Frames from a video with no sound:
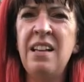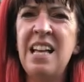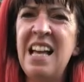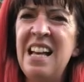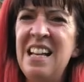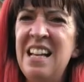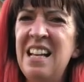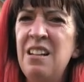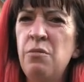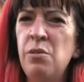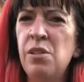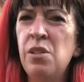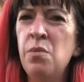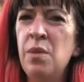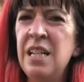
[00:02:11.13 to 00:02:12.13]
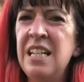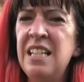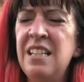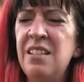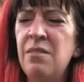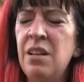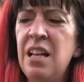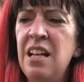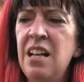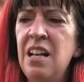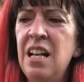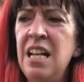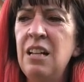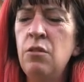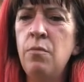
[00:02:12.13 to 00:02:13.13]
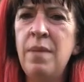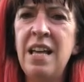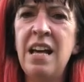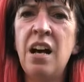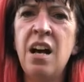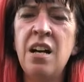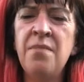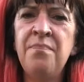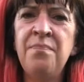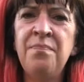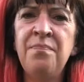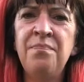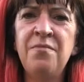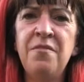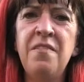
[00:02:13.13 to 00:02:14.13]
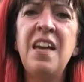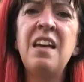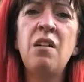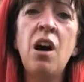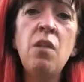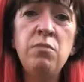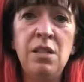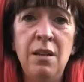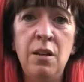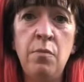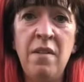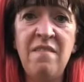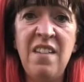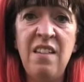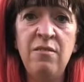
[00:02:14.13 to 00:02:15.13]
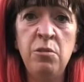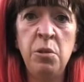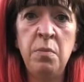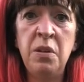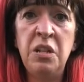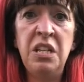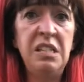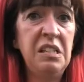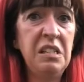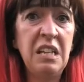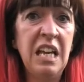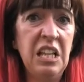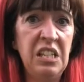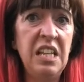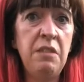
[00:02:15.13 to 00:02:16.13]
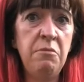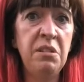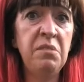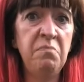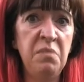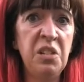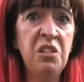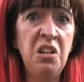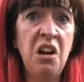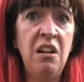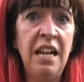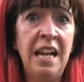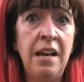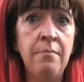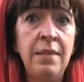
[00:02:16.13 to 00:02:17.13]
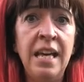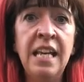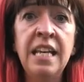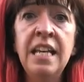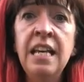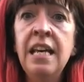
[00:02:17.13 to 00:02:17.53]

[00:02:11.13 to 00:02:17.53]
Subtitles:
I was a little bit fearful, to be honest, because he was snarling at me.